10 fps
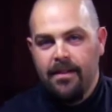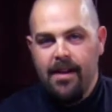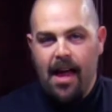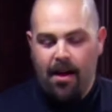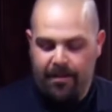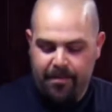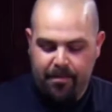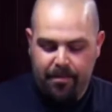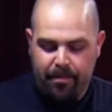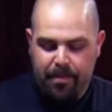Now,
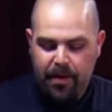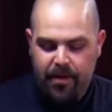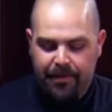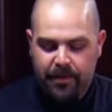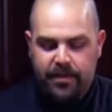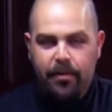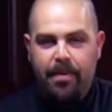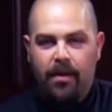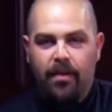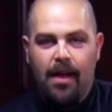beautiful
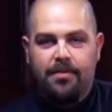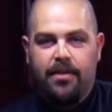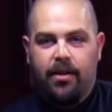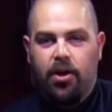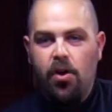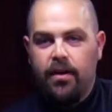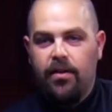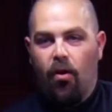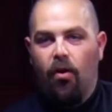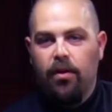2-pound lobster cooked
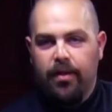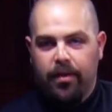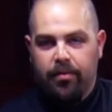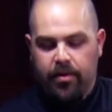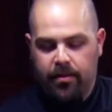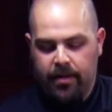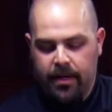all the way through.